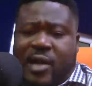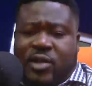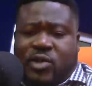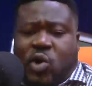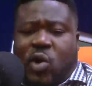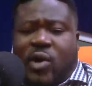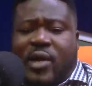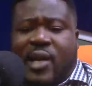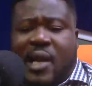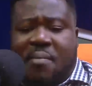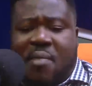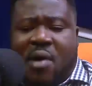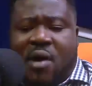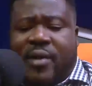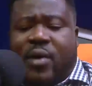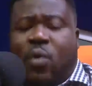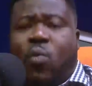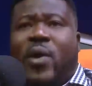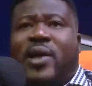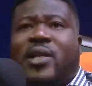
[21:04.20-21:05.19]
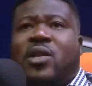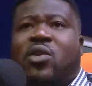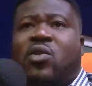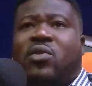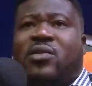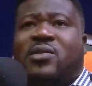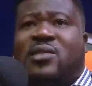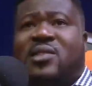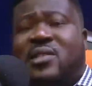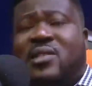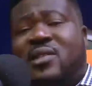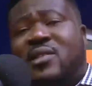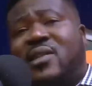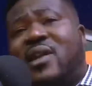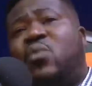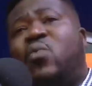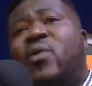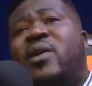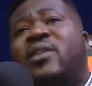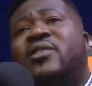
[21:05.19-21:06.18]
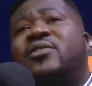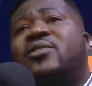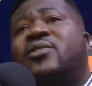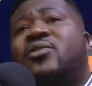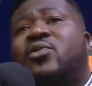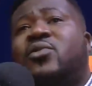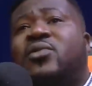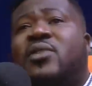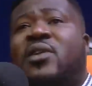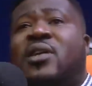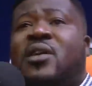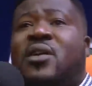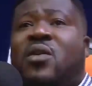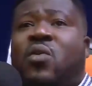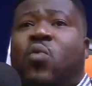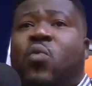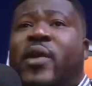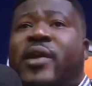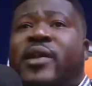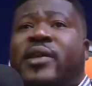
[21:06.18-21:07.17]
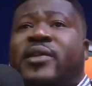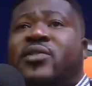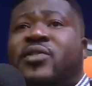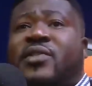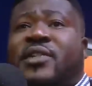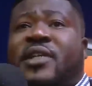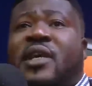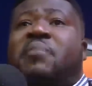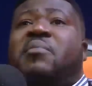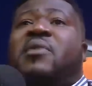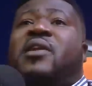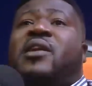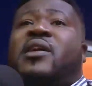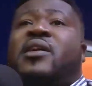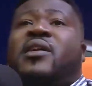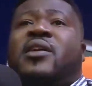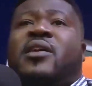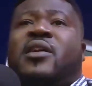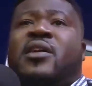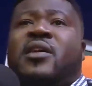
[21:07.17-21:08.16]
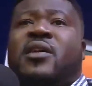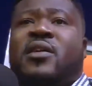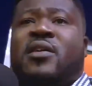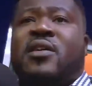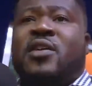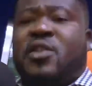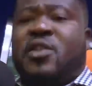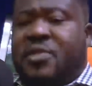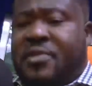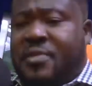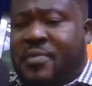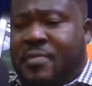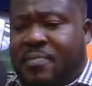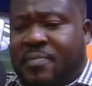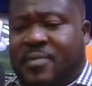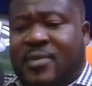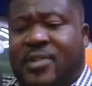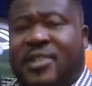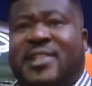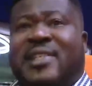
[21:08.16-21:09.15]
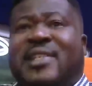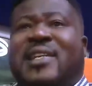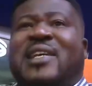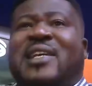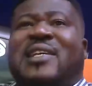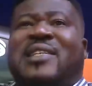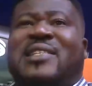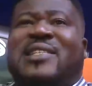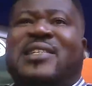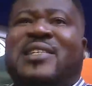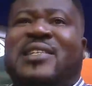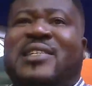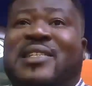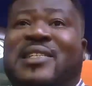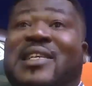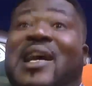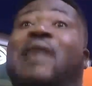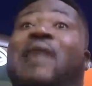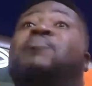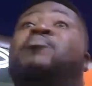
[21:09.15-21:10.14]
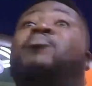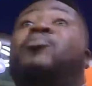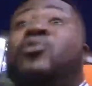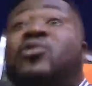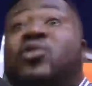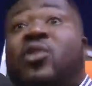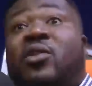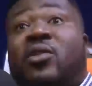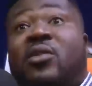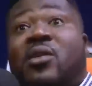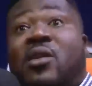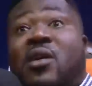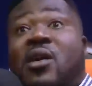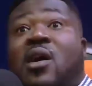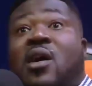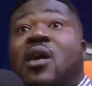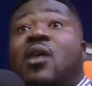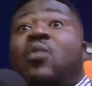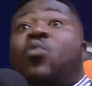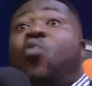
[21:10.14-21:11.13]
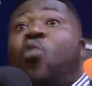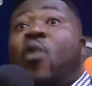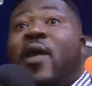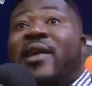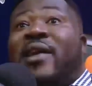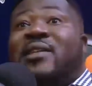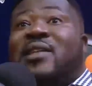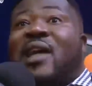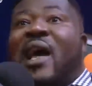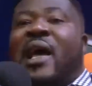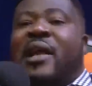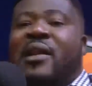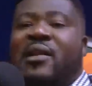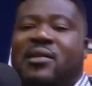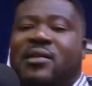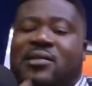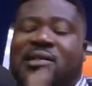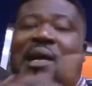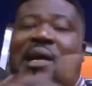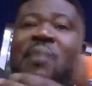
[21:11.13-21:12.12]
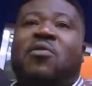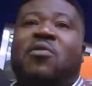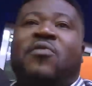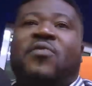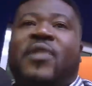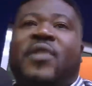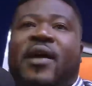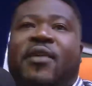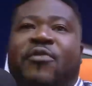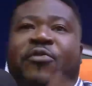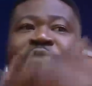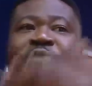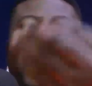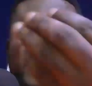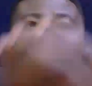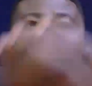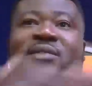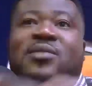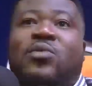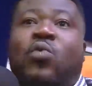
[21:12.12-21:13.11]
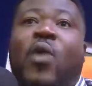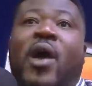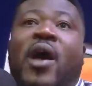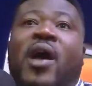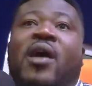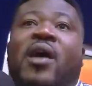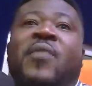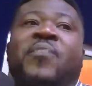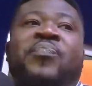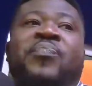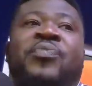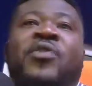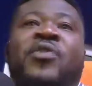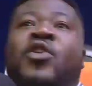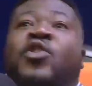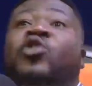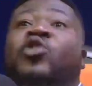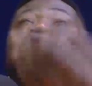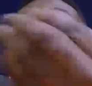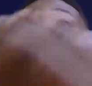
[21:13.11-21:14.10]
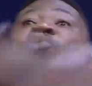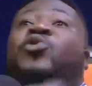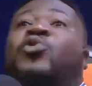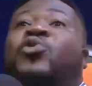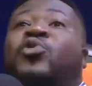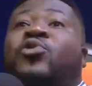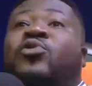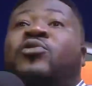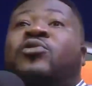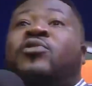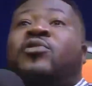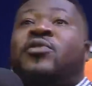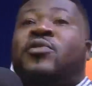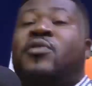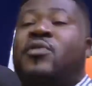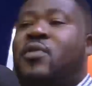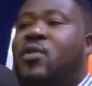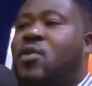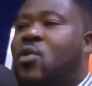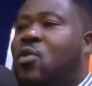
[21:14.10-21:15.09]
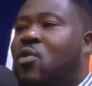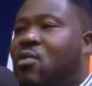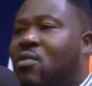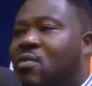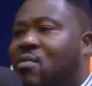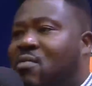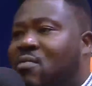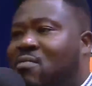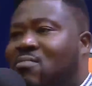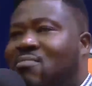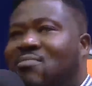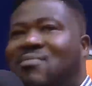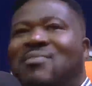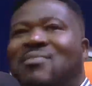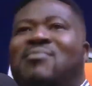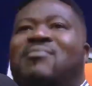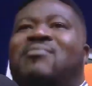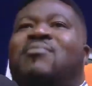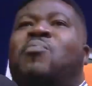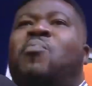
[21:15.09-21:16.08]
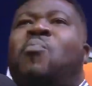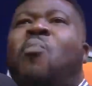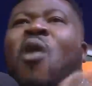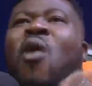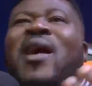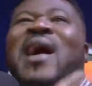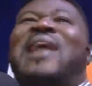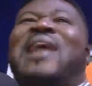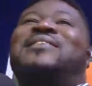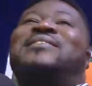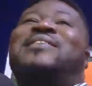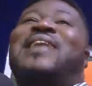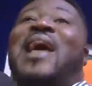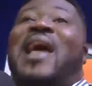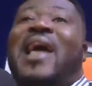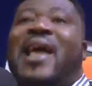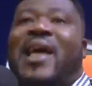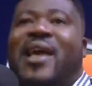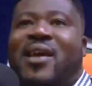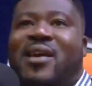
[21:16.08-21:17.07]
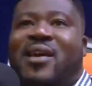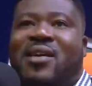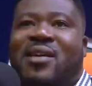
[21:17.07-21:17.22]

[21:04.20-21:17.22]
and talking about the weight loss, she said when she took Wendy to Germany, she had put on weight, and some of their friends were used to, you know, mock at her.